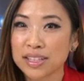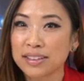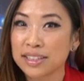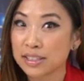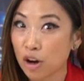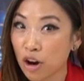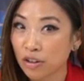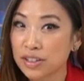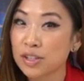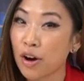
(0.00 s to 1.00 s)
unless
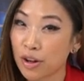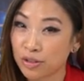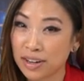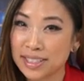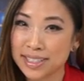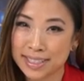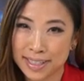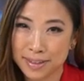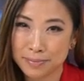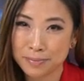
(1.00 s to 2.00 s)
Congress authorizes it.